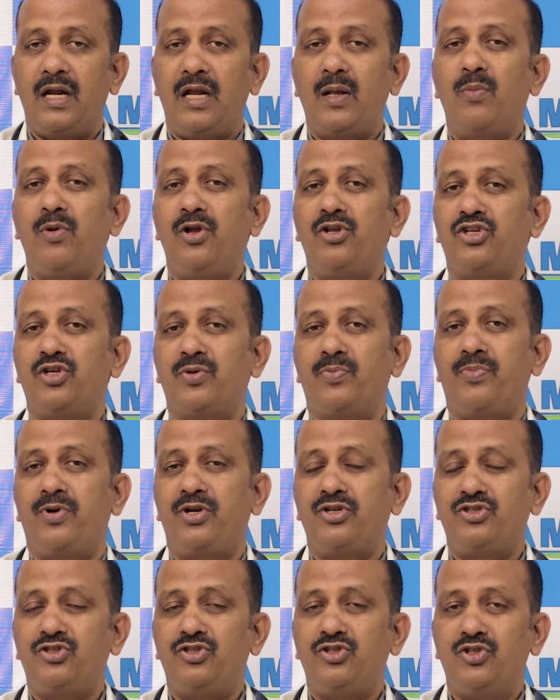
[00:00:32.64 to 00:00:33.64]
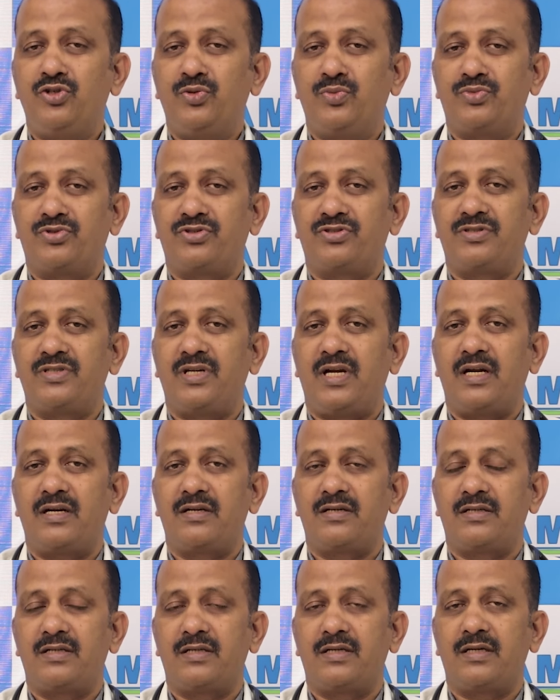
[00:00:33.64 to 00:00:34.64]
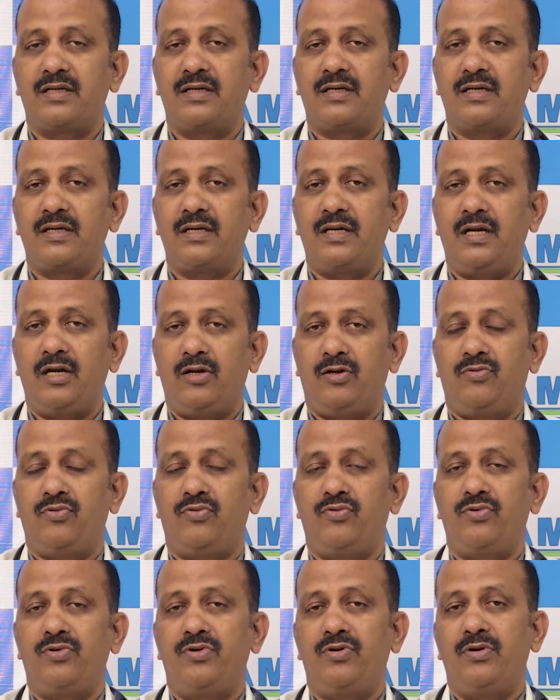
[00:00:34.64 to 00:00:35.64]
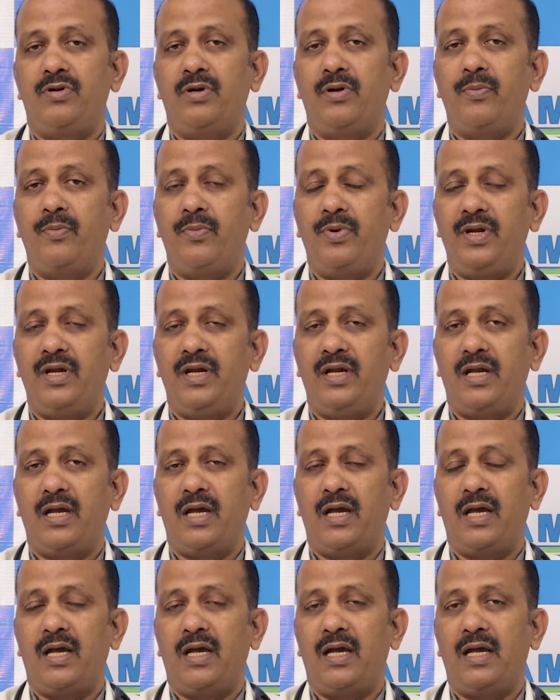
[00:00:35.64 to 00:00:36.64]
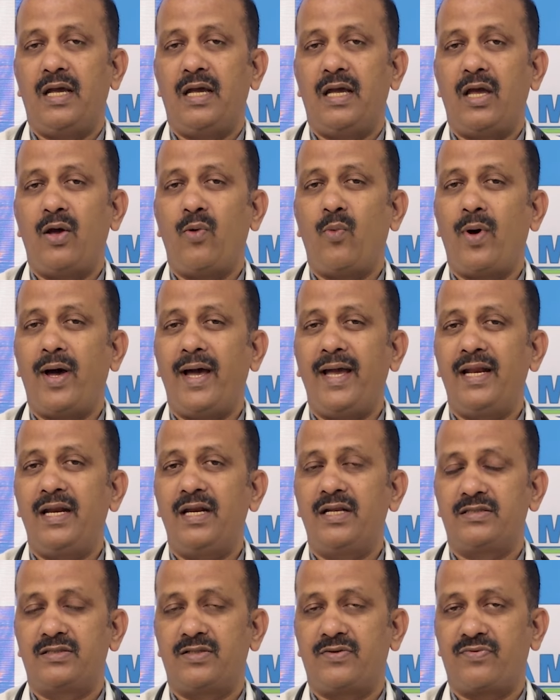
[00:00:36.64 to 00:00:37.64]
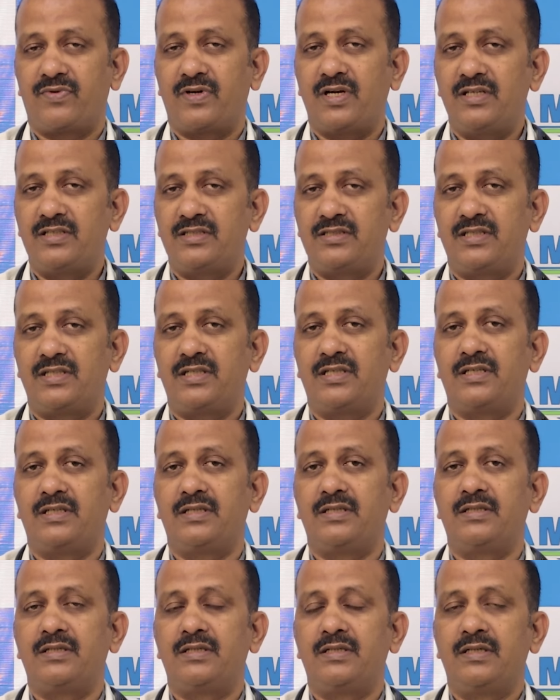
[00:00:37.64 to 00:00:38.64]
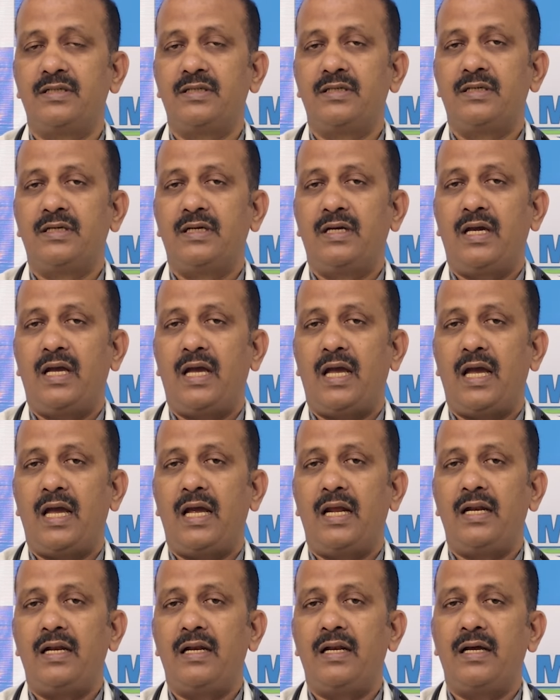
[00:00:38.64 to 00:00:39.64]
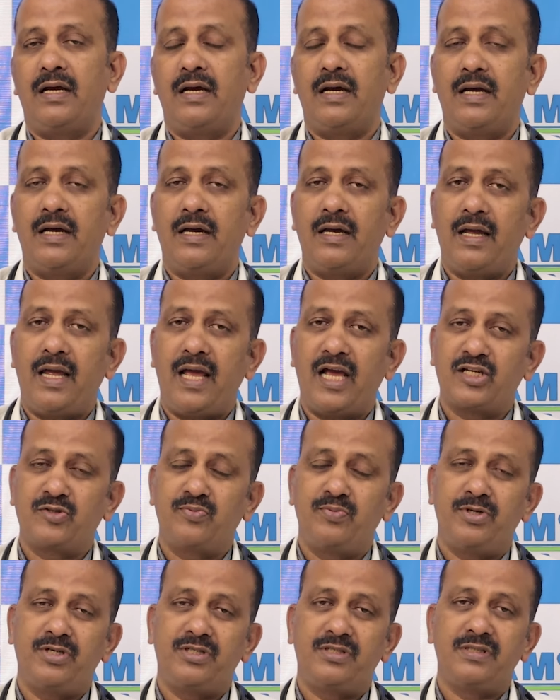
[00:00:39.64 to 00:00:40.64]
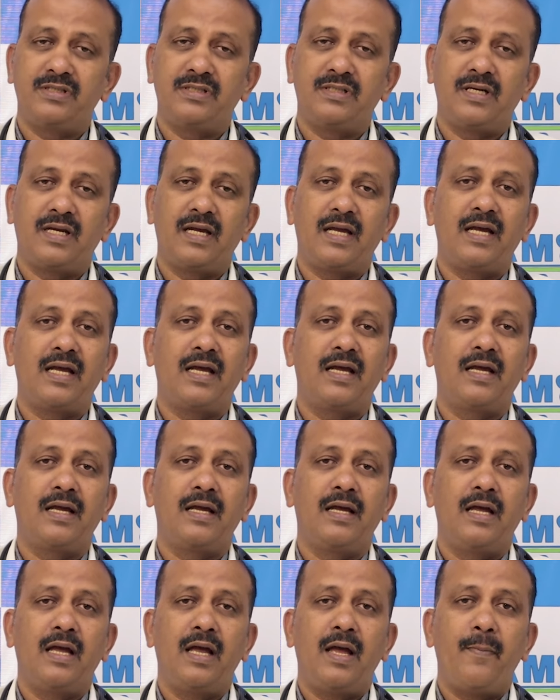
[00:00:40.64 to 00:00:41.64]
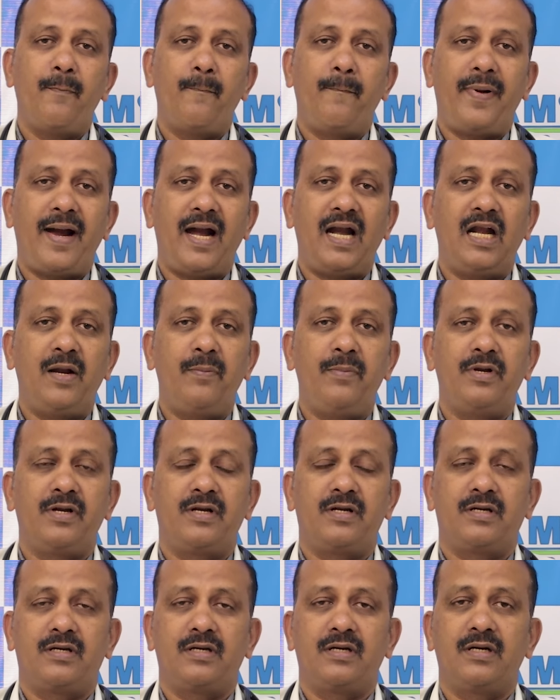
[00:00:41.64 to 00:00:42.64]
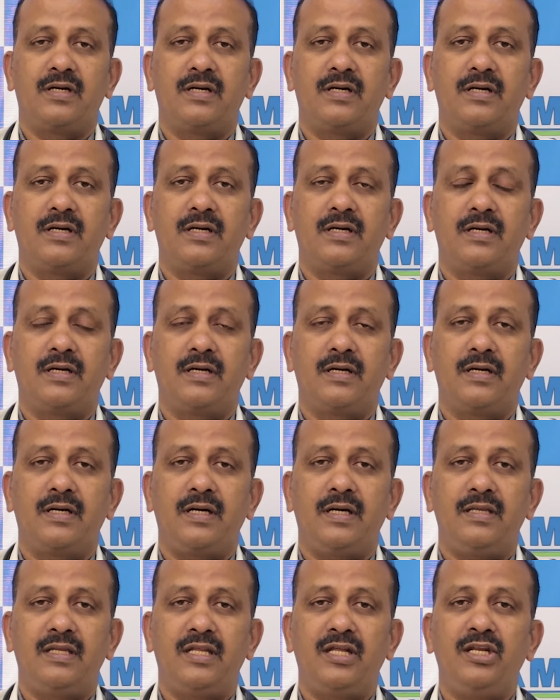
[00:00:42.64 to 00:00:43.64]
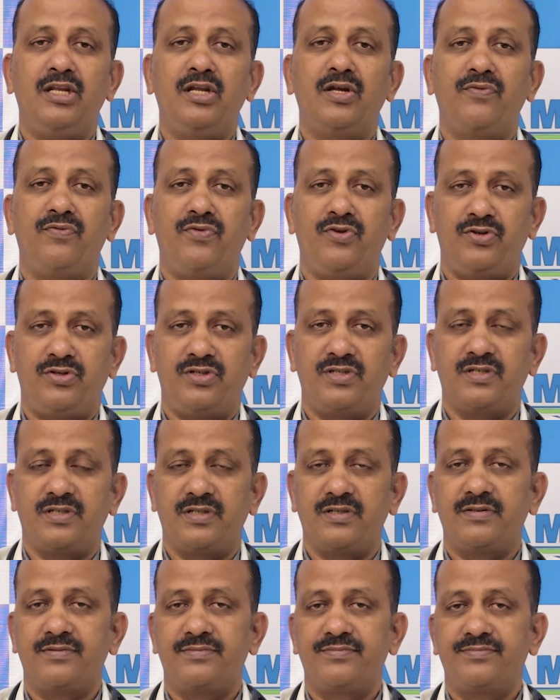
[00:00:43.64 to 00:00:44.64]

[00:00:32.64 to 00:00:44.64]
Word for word: W H O presumes that uh, it would be a, a virus of concern and uh, expecting a pandemic uh, in the near future.